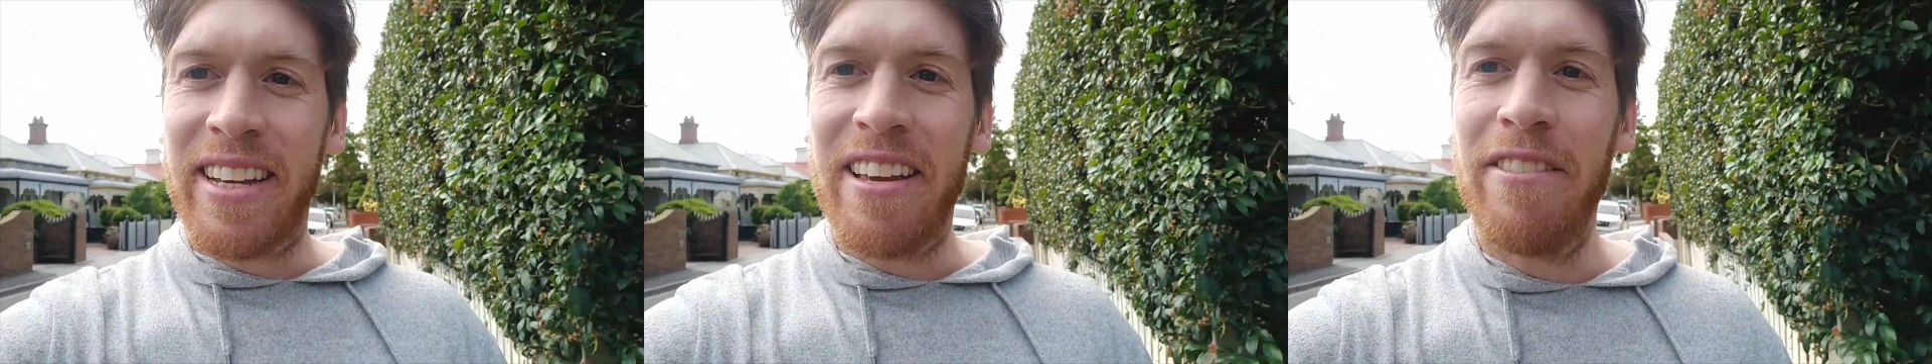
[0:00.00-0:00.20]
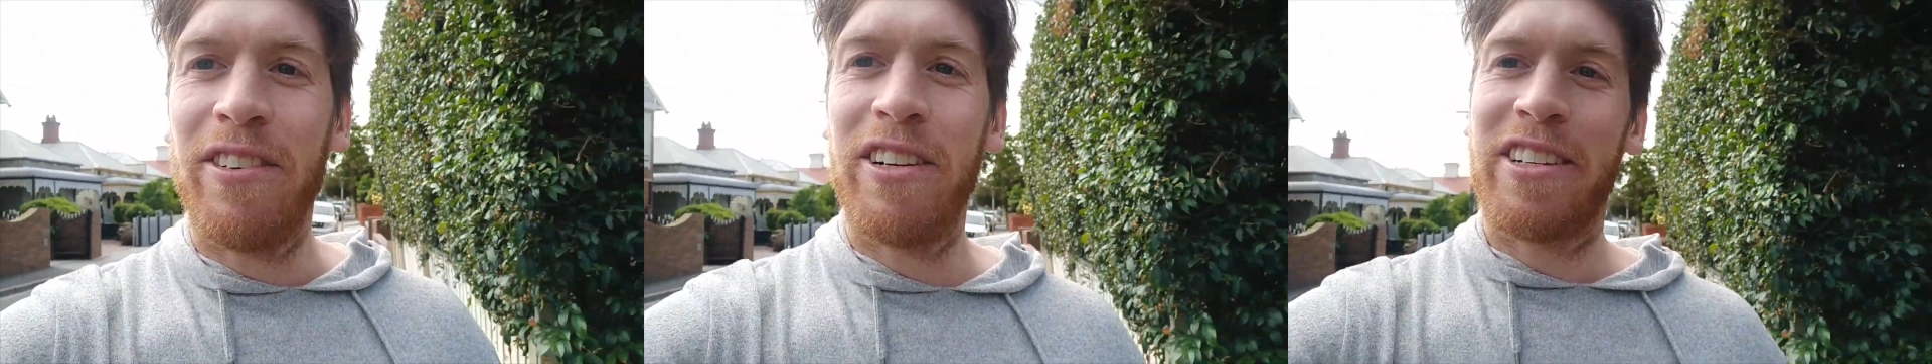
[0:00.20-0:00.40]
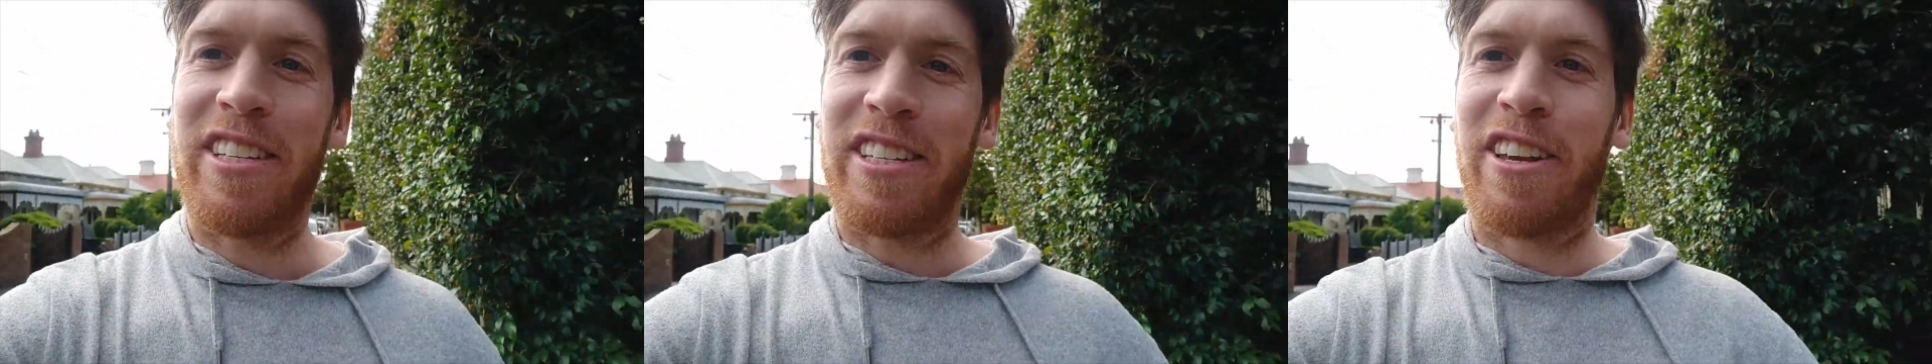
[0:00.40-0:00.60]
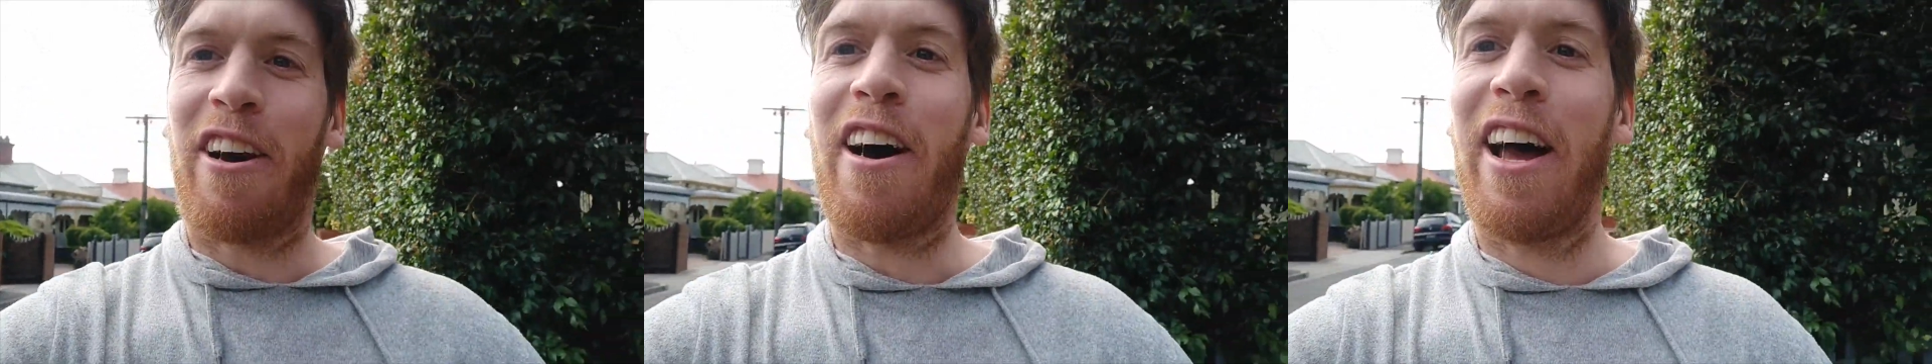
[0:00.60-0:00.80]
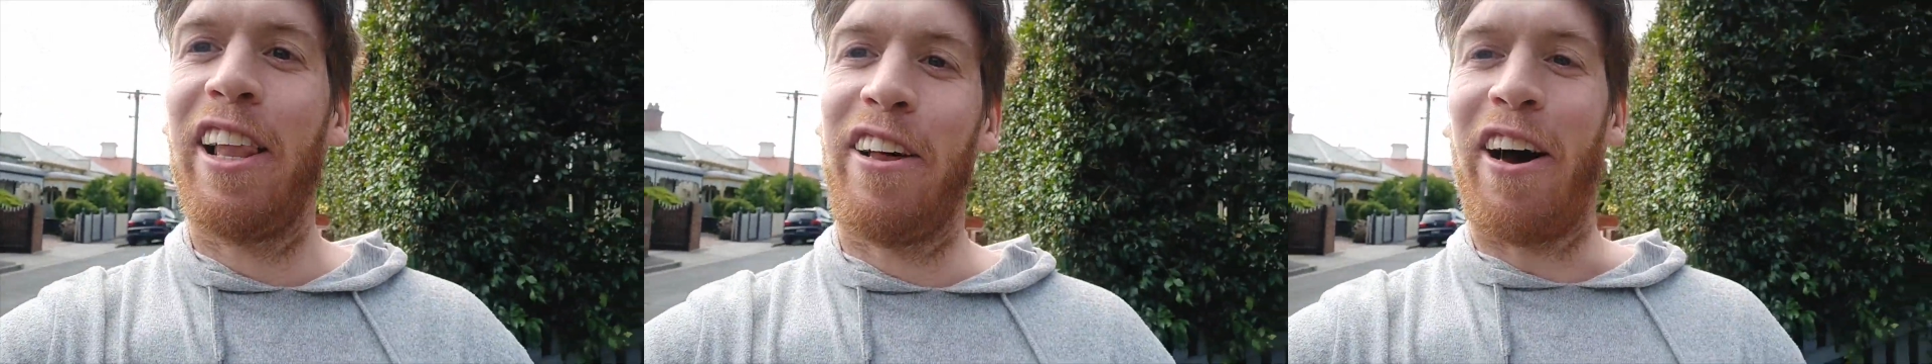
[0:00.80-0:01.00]
even a
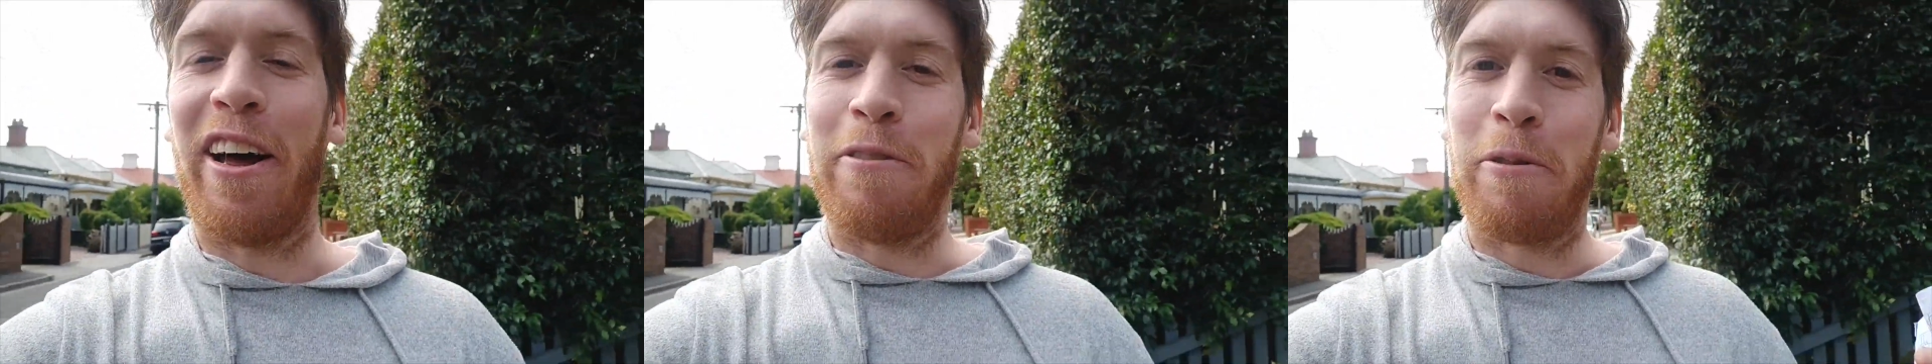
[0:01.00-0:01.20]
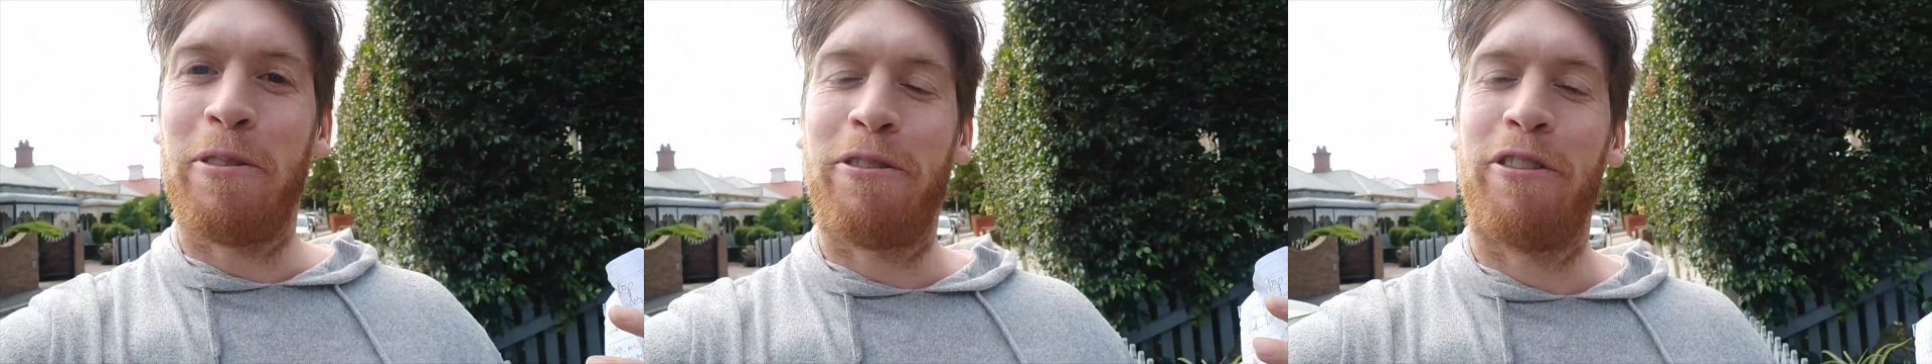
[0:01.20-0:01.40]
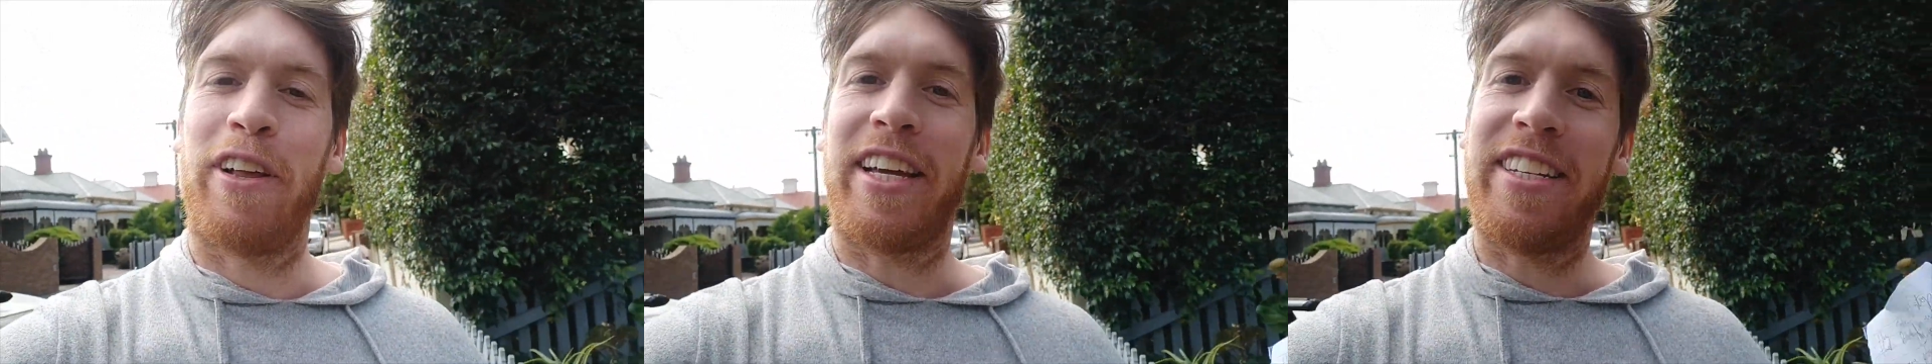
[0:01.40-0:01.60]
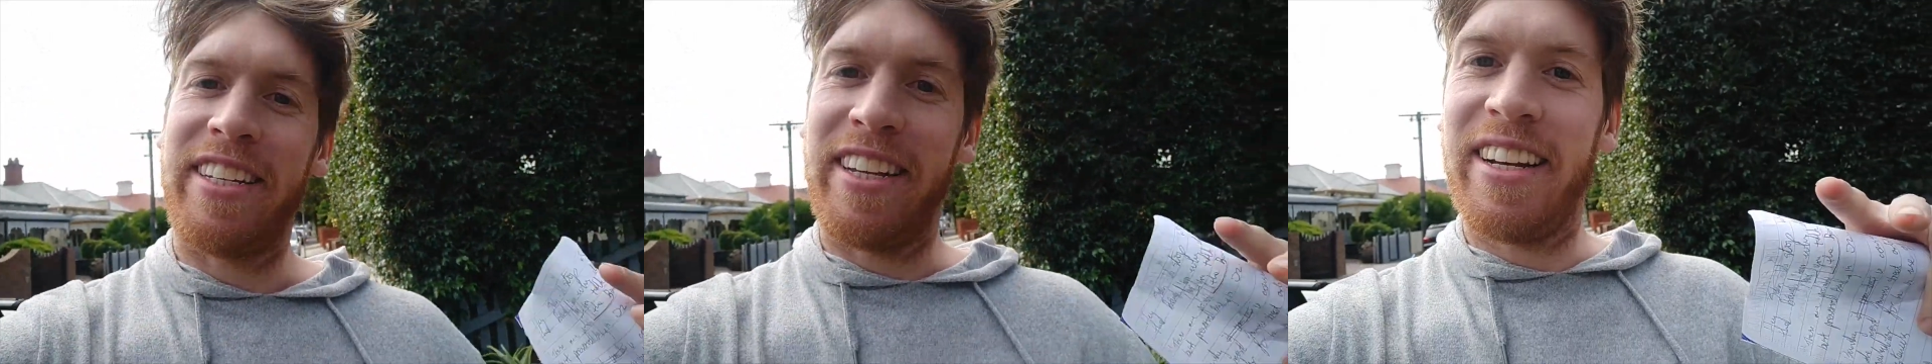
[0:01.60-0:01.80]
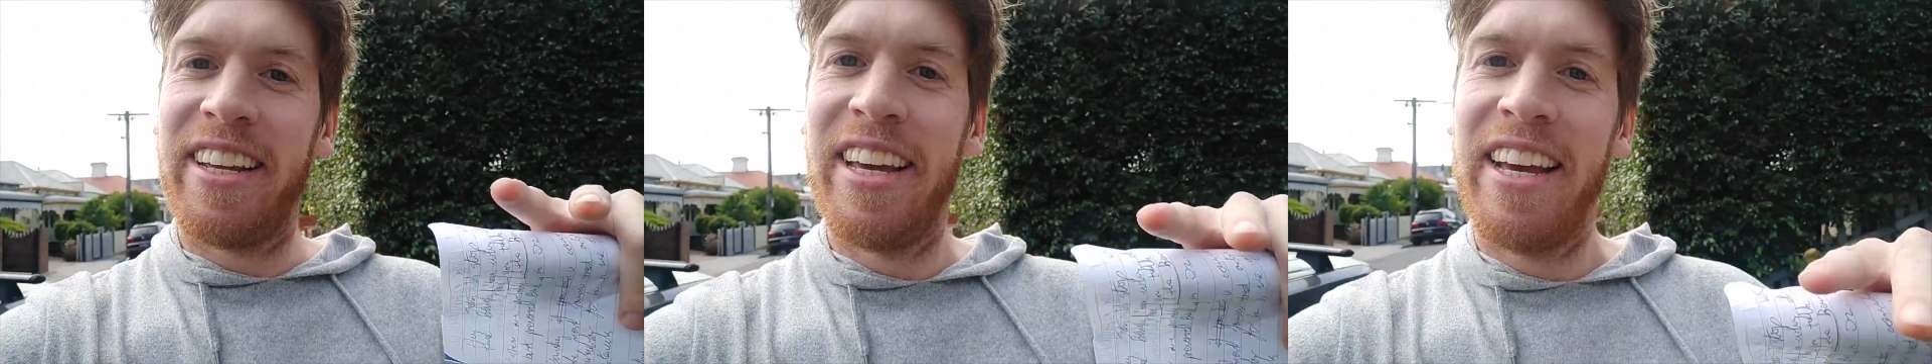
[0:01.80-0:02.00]
skyline
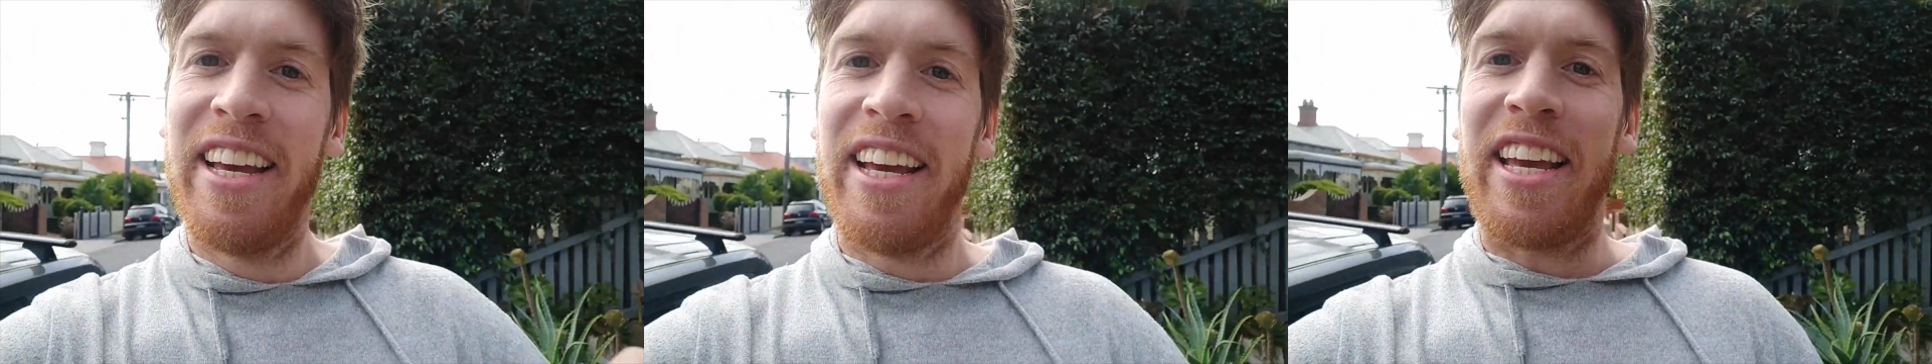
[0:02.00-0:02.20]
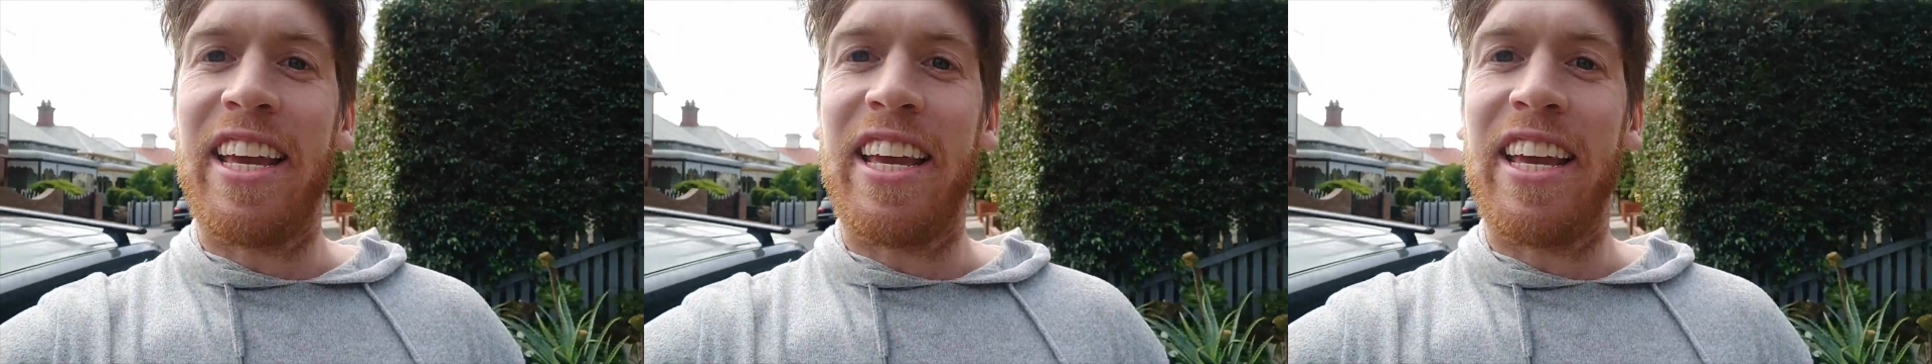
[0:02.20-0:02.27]
reflected